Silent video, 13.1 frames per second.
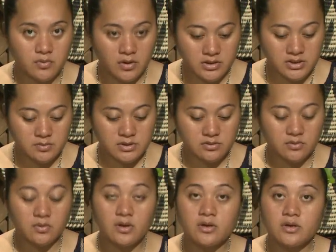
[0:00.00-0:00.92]

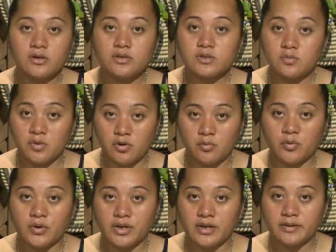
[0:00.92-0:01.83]
Hospital tomorrow
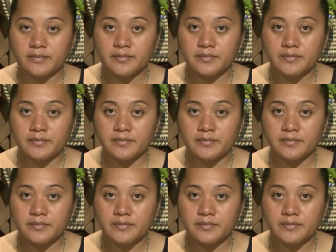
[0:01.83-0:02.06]
morning.